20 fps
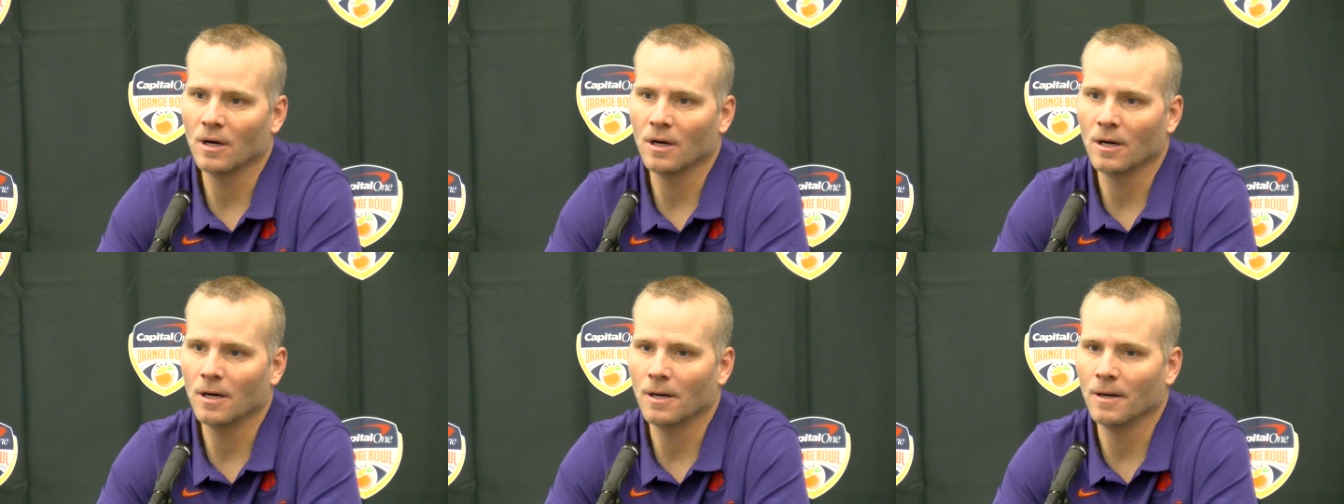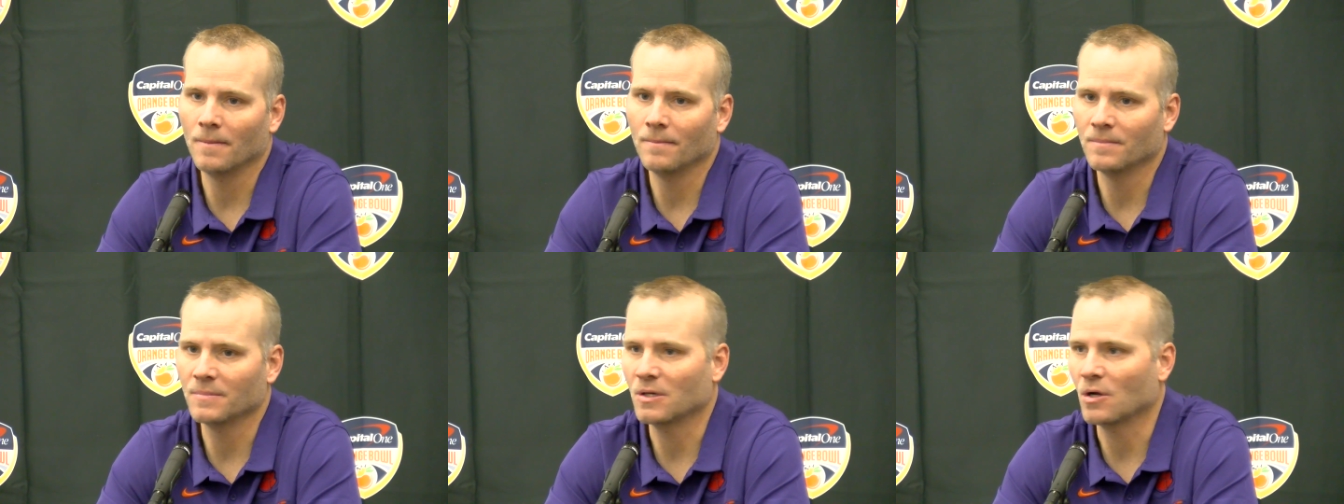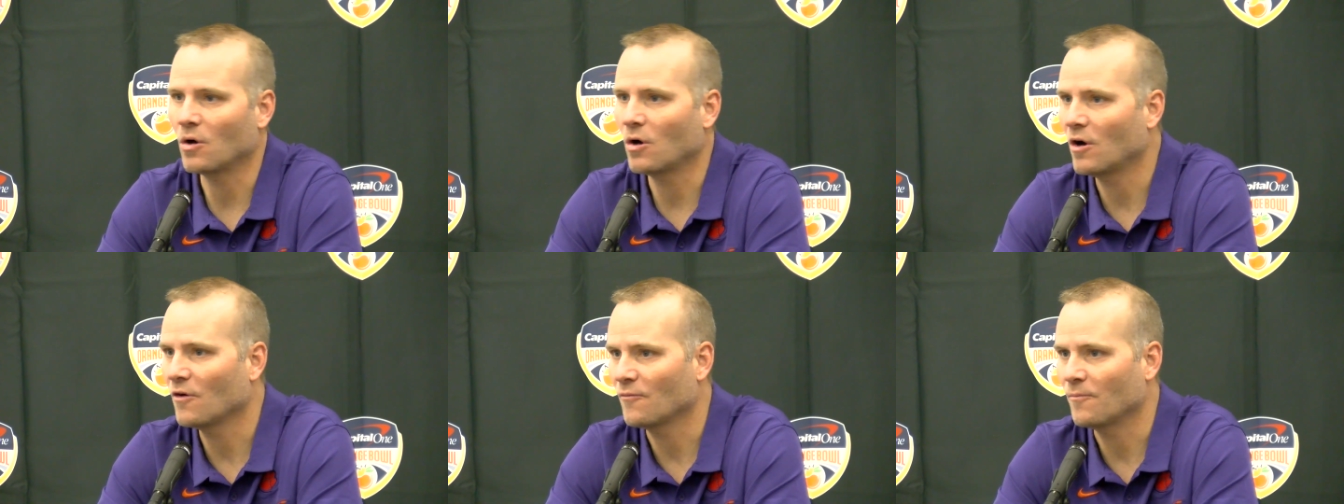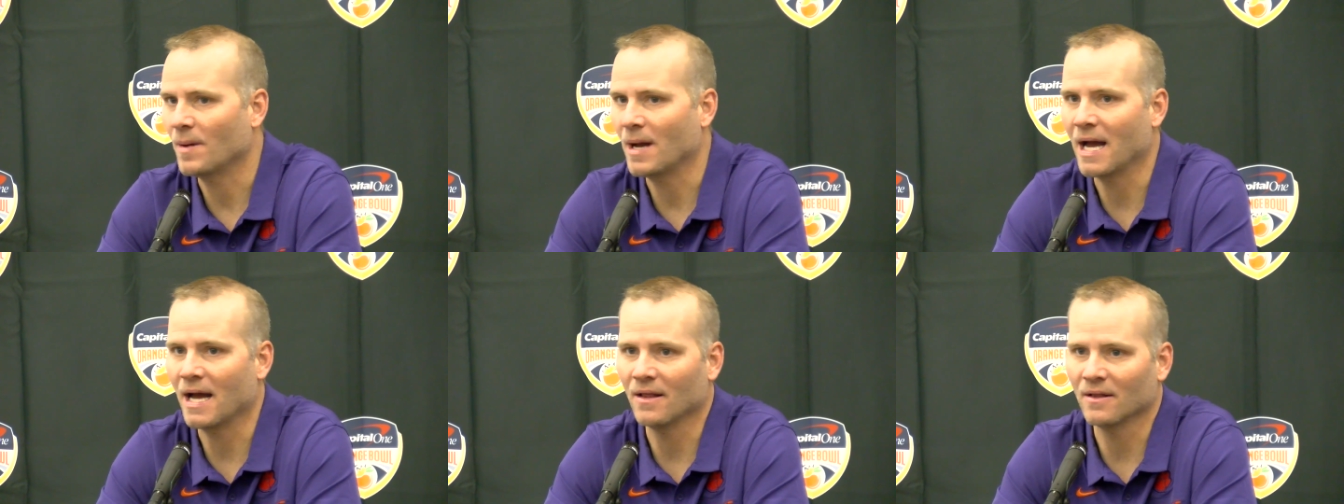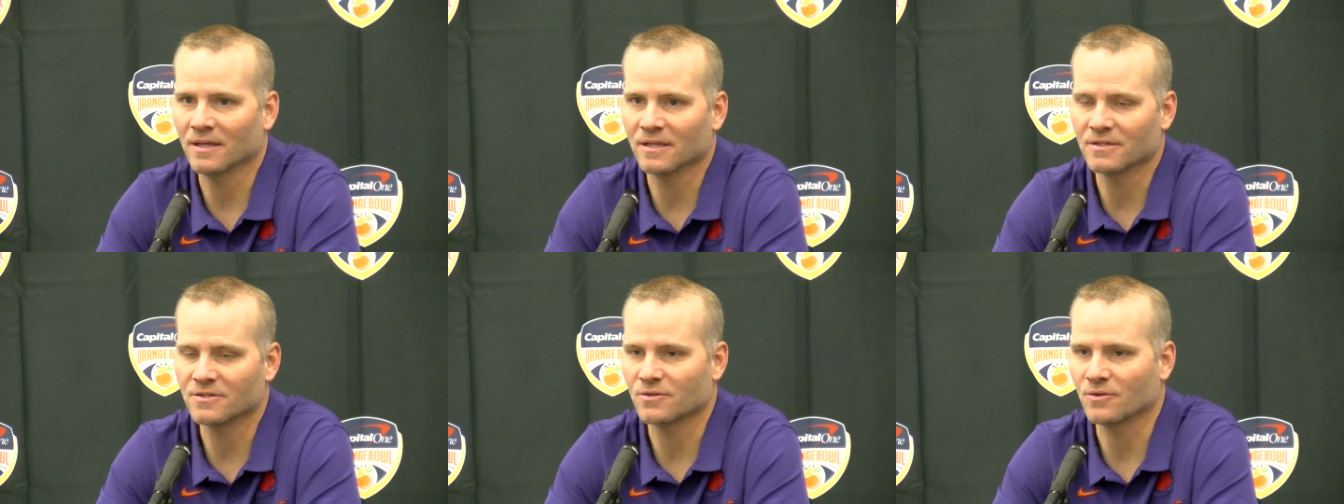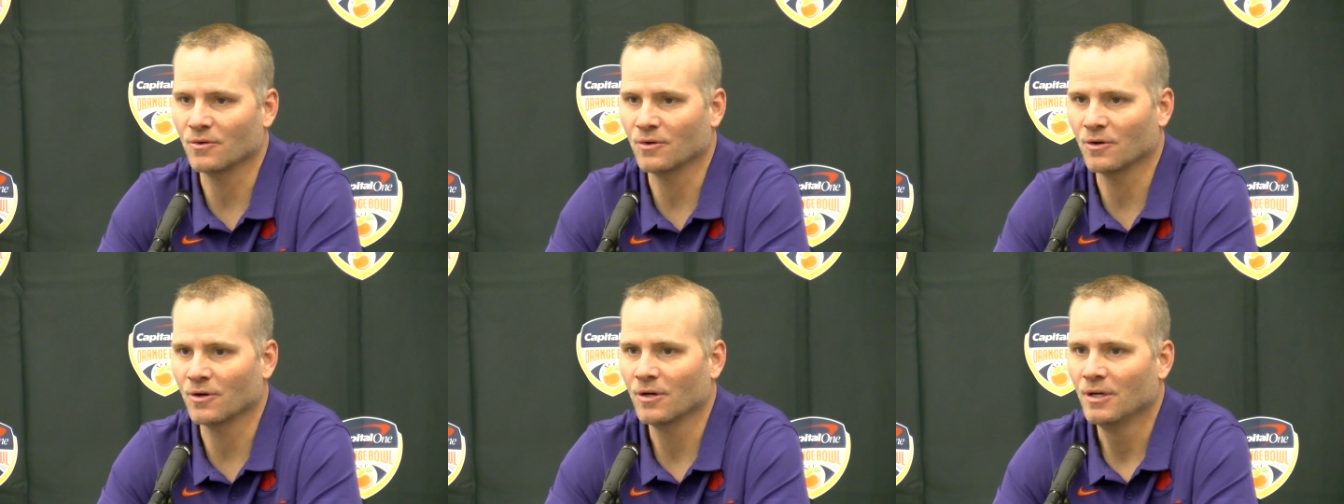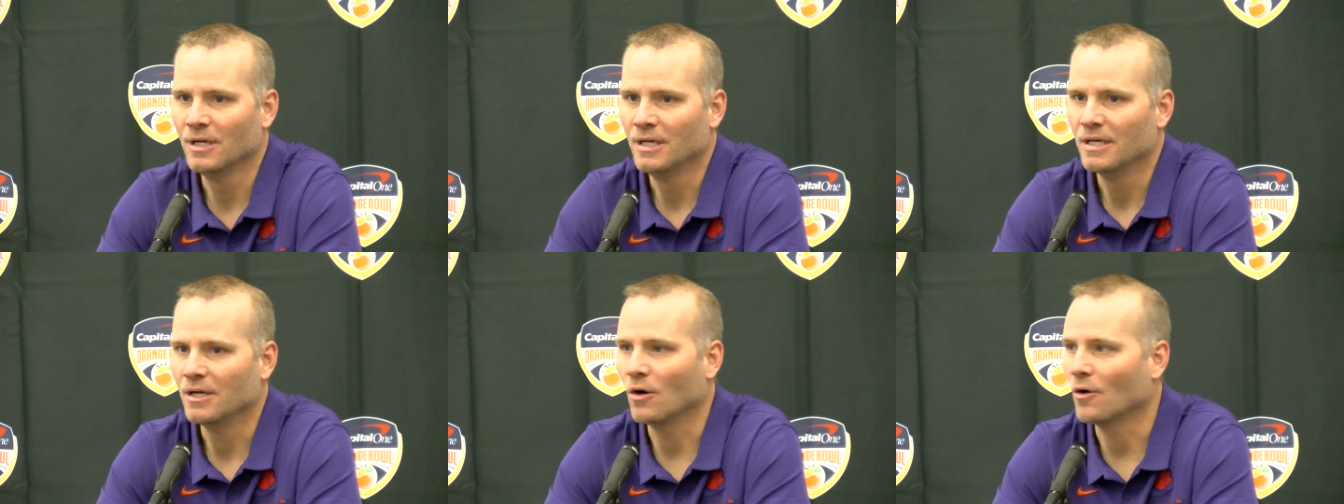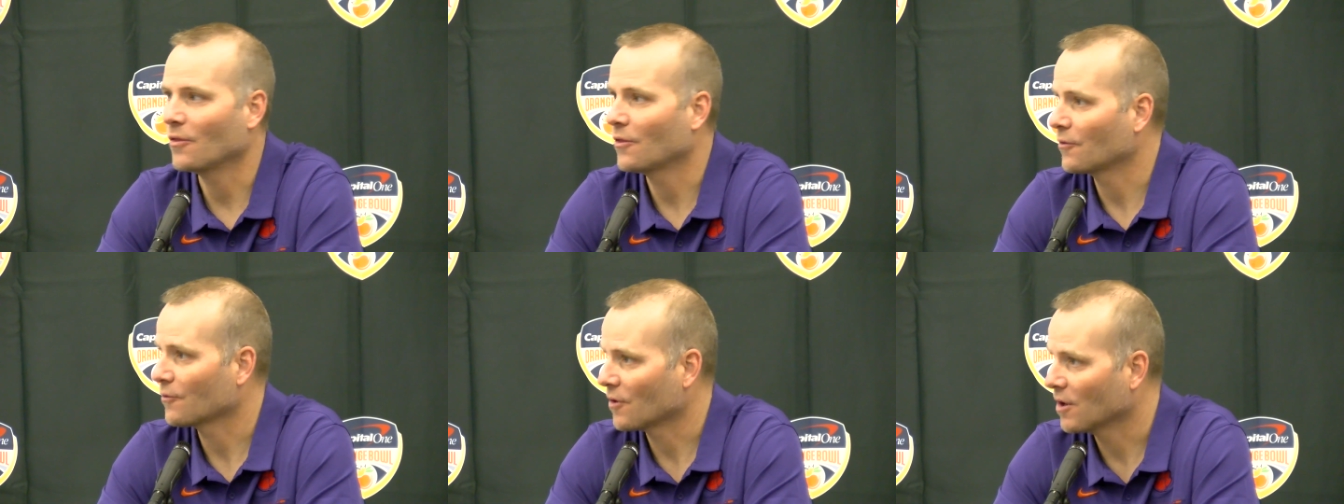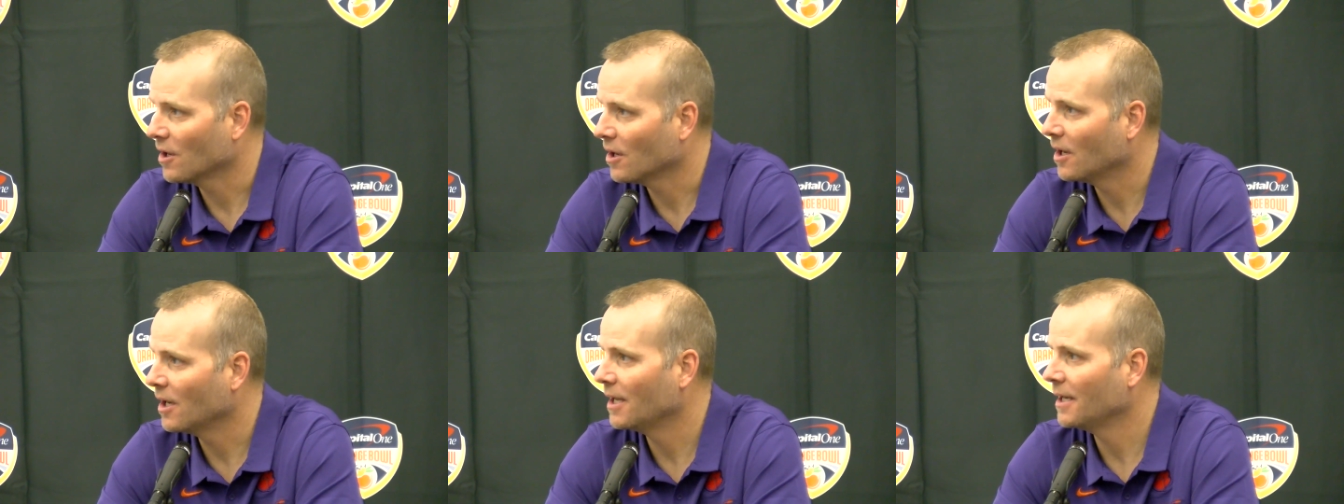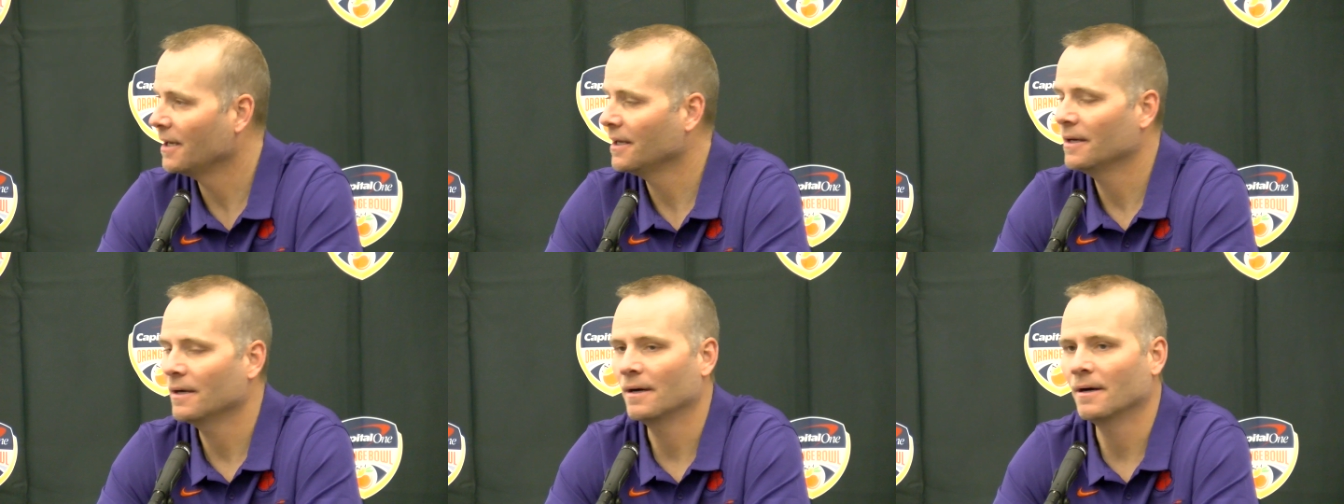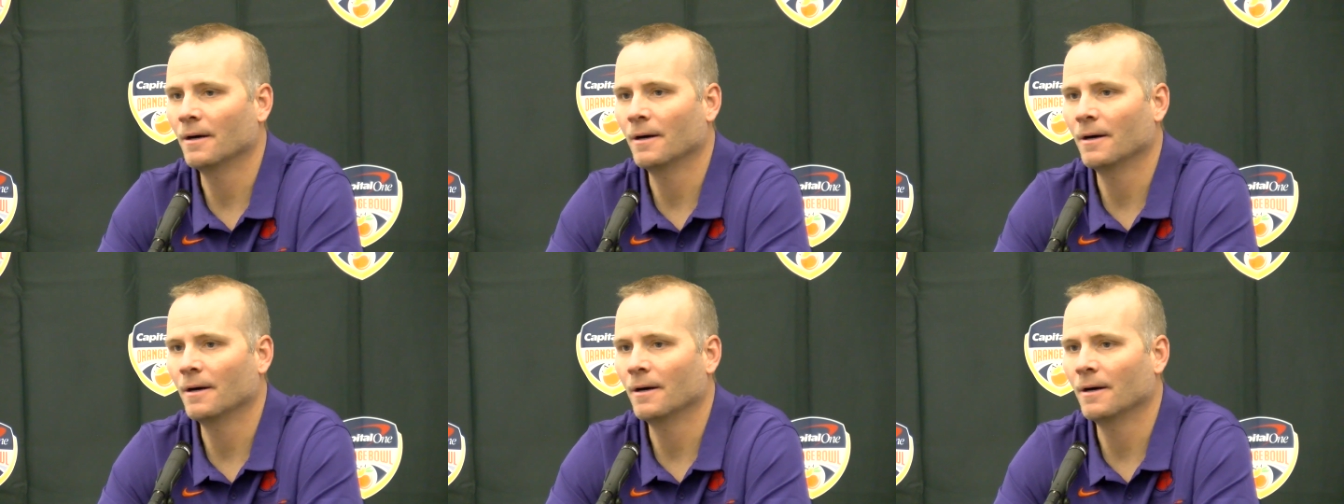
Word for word: you know, off balance or on the run,